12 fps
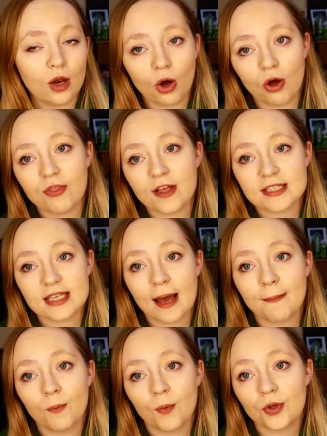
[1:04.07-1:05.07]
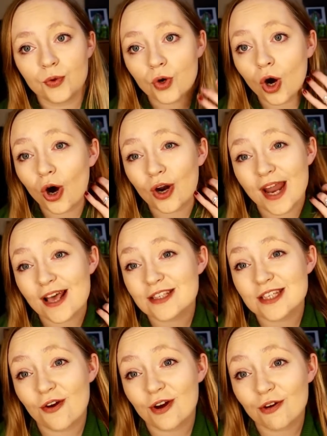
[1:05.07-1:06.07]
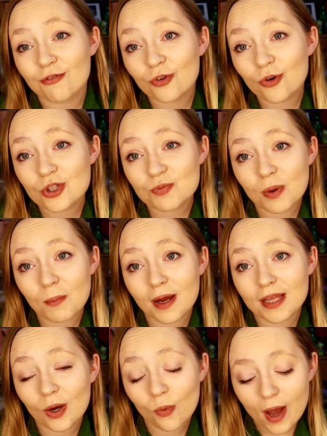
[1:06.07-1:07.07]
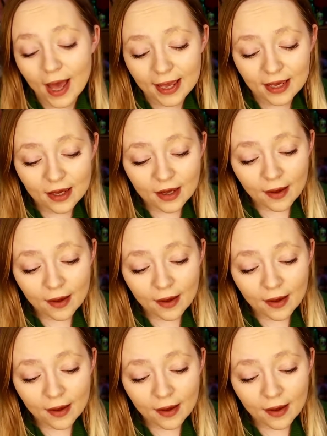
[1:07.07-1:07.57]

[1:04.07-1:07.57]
a lot of things happen where you can't necessarily afford to put money away,